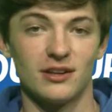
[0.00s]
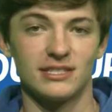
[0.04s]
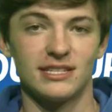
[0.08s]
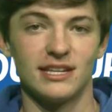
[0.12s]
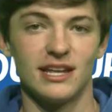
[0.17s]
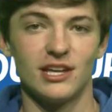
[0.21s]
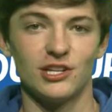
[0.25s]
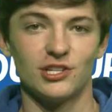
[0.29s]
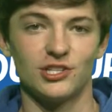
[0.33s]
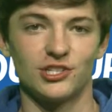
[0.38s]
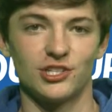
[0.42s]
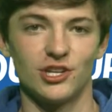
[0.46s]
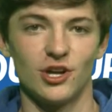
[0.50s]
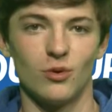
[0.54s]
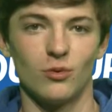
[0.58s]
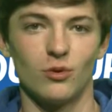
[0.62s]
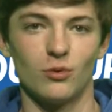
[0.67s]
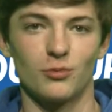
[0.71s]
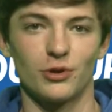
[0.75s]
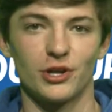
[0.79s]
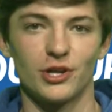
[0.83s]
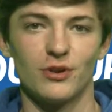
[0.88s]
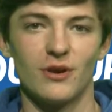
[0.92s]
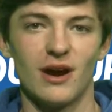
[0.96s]
On today's show,
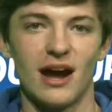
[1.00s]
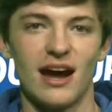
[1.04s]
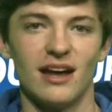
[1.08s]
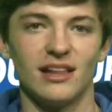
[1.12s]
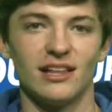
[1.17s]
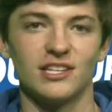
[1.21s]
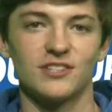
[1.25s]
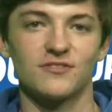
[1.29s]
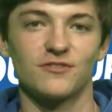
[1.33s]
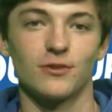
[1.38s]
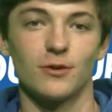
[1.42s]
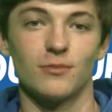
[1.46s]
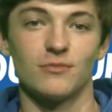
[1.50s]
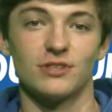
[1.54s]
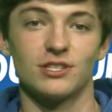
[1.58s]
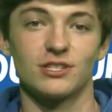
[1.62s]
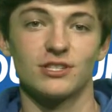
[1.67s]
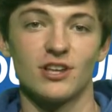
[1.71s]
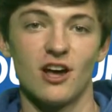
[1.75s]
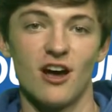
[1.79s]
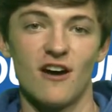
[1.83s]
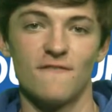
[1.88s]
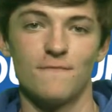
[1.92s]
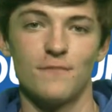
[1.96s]
we'll bring you highlights from
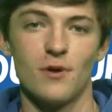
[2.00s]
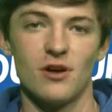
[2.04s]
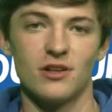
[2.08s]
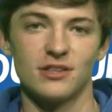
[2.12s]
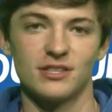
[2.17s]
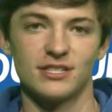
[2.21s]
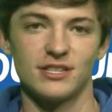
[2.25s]
softball